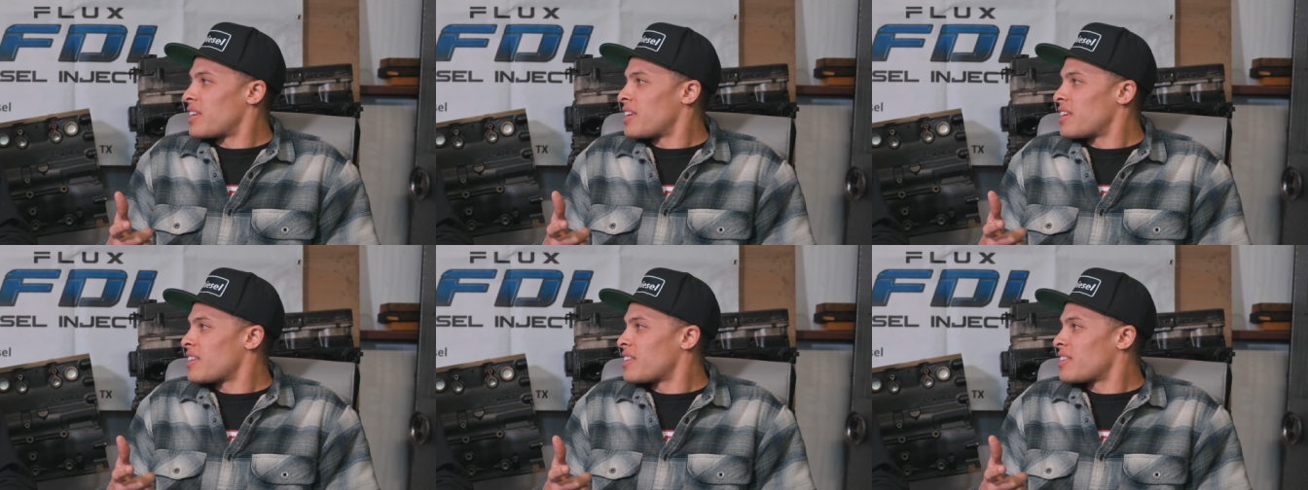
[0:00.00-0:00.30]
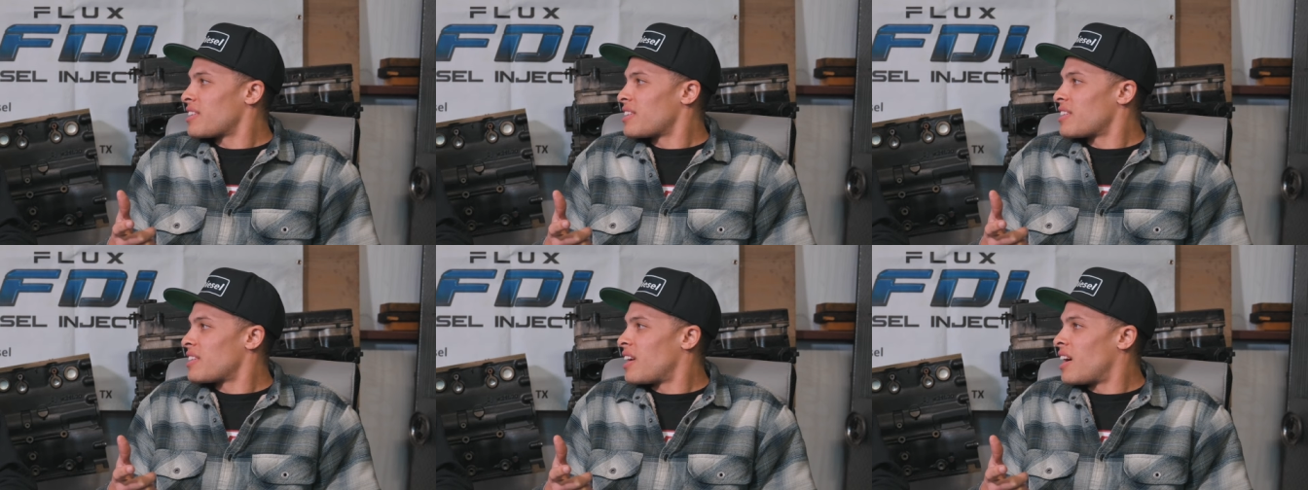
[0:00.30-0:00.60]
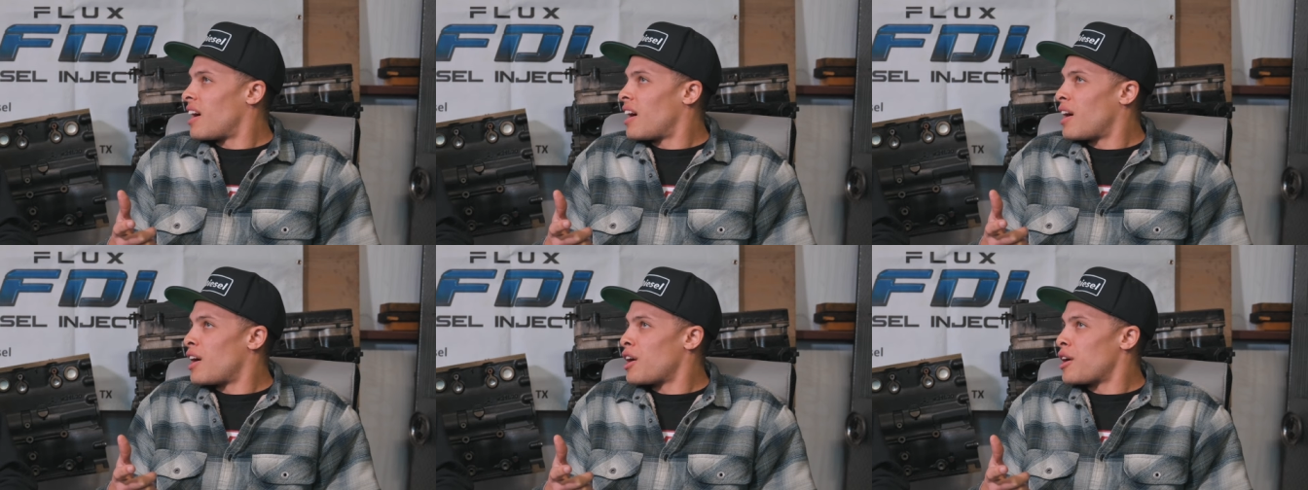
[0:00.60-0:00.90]
it?
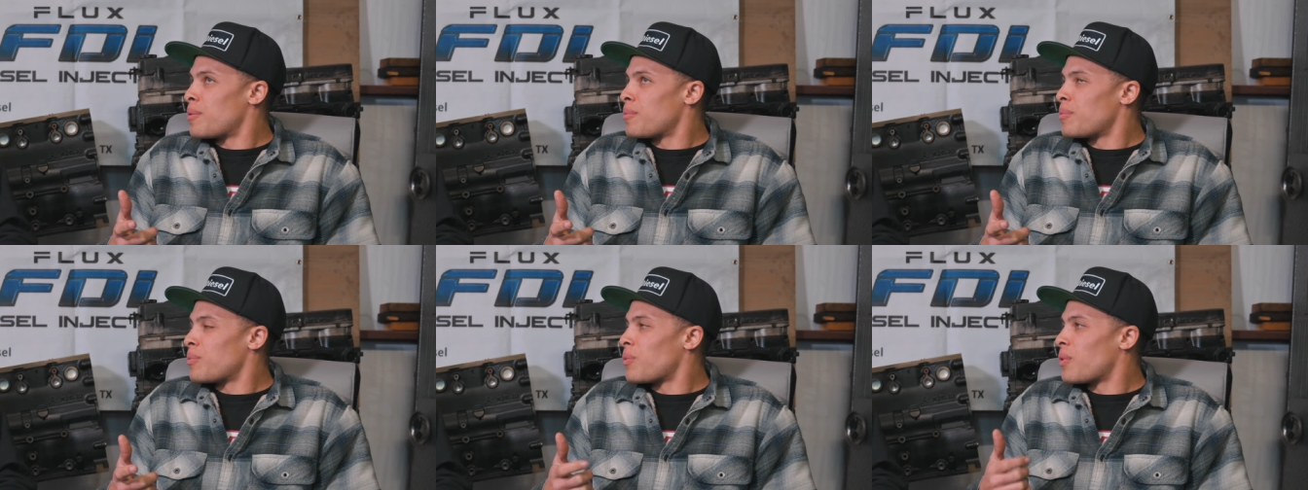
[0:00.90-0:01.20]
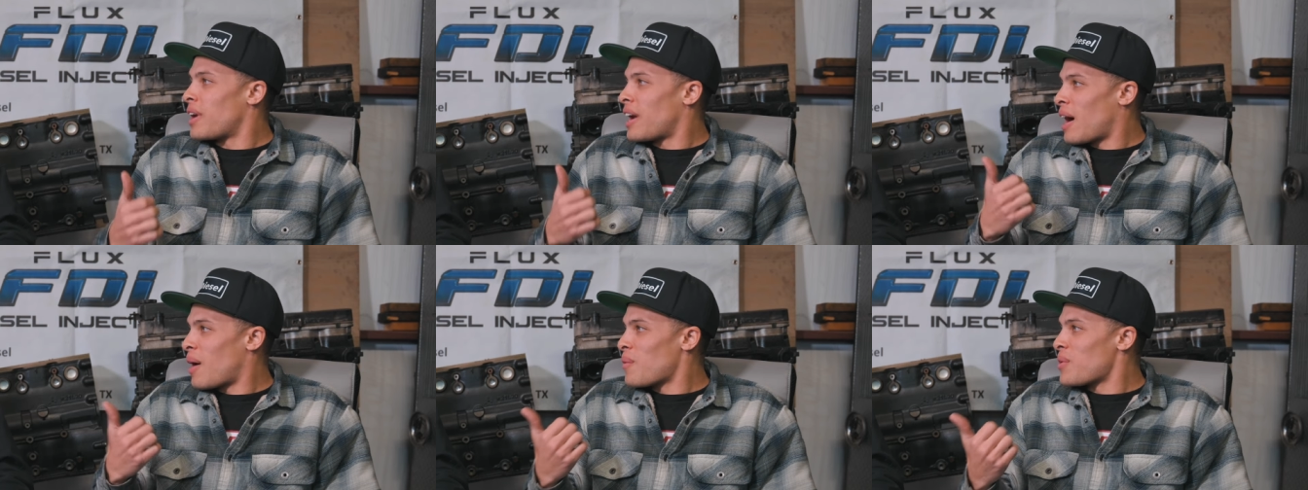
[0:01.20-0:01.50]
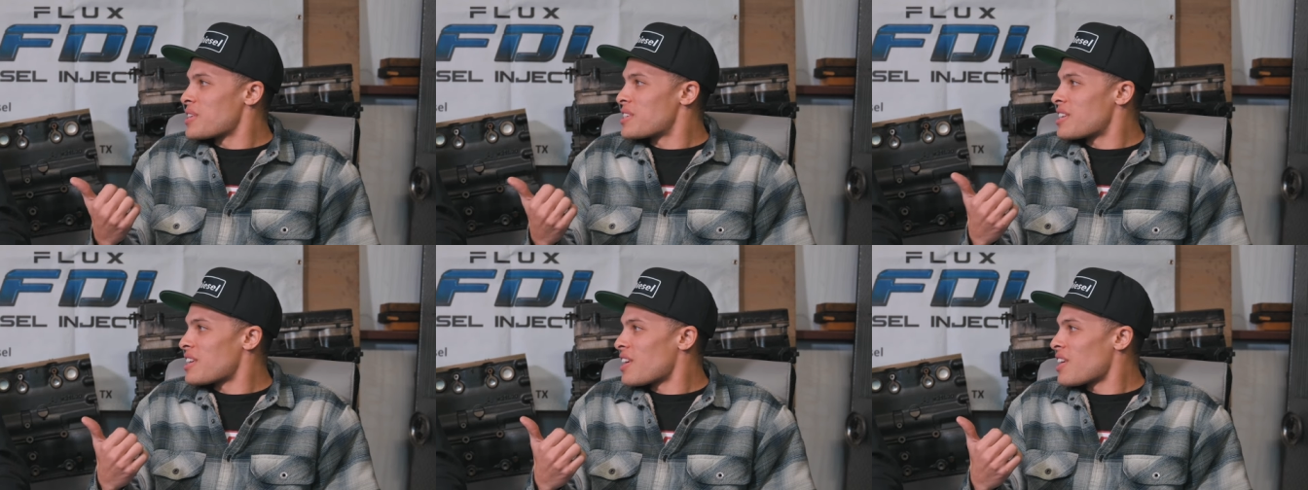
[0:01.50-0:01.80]
Um, oh, yeah. When I
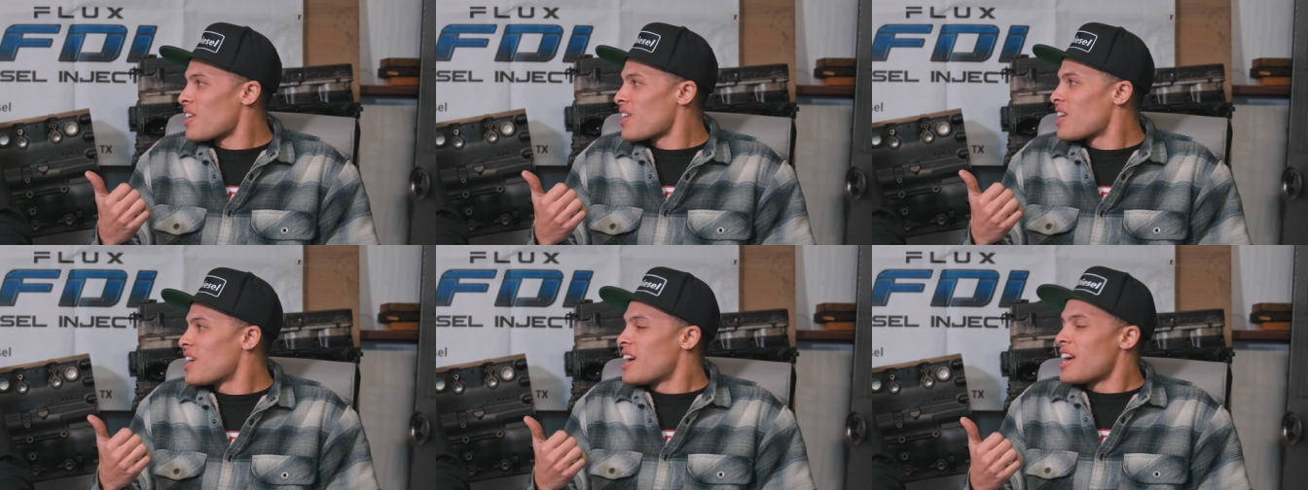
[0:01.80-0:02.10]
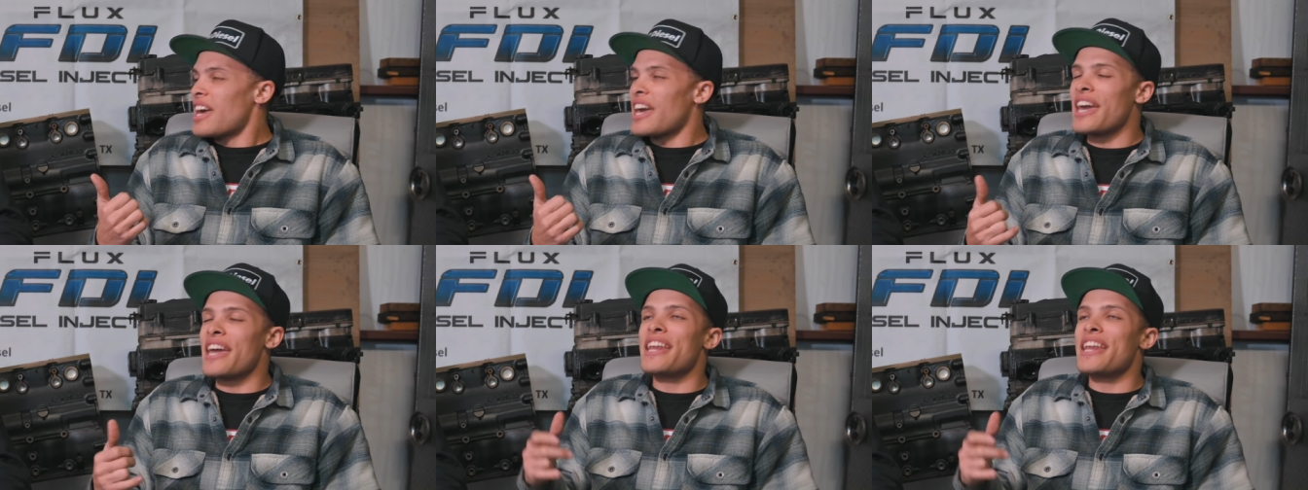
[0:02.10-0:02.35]
was yeah, here, yeah.